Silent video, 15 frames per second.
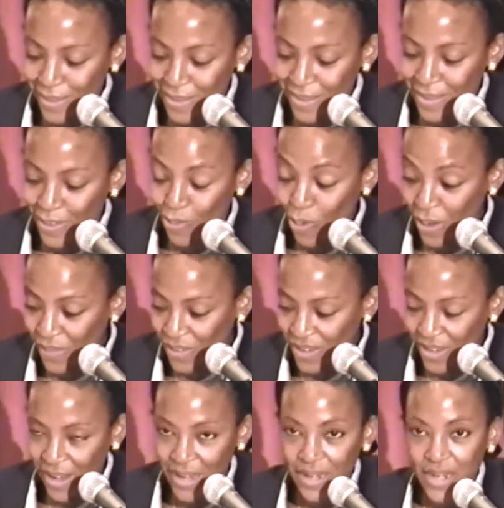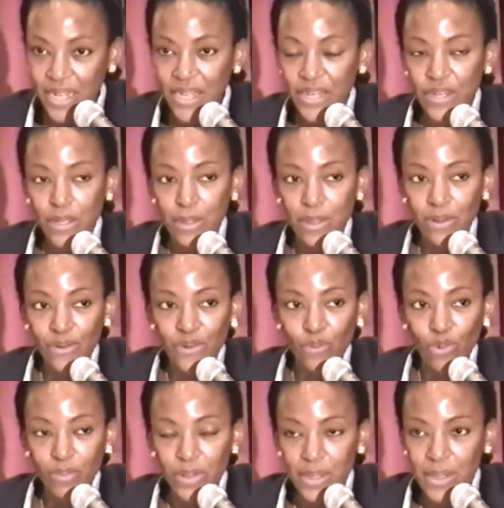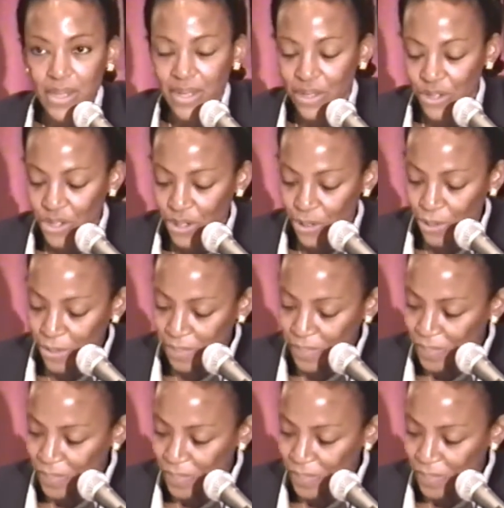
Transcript: The one that I lead is not a woman's NGO.